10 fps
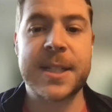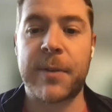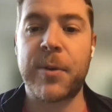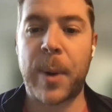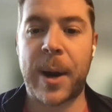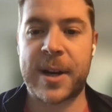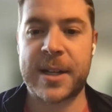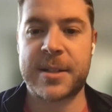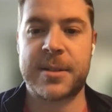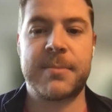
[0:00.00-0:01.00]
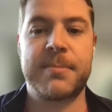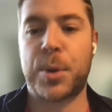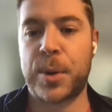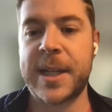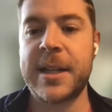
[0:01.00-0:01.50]
of self-awareness
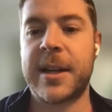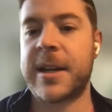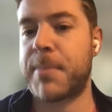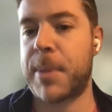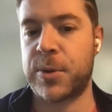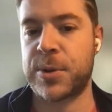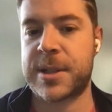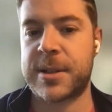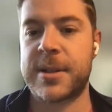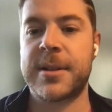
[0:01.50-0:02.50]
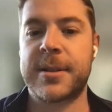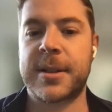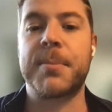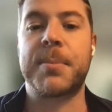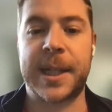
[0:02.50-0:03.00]
pre and post
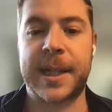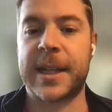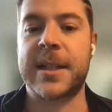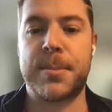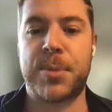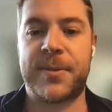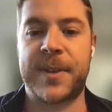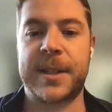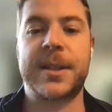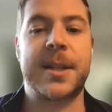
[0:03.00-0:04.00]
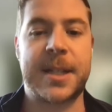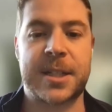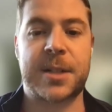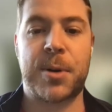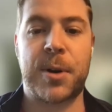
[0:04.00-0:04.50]
completing and debriefing the
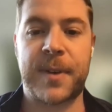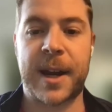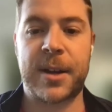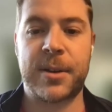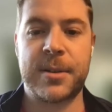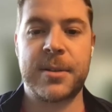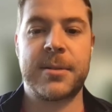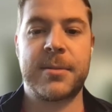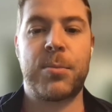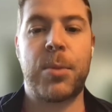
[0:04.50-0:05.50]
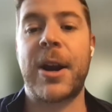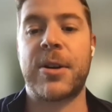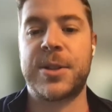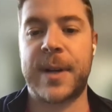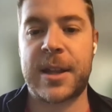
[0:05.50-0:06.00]
DISC profile
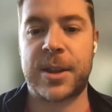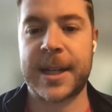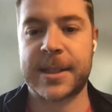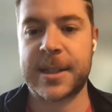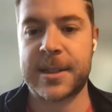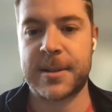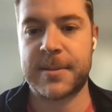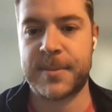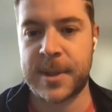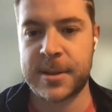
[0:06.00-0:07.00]
prior to an athletic season.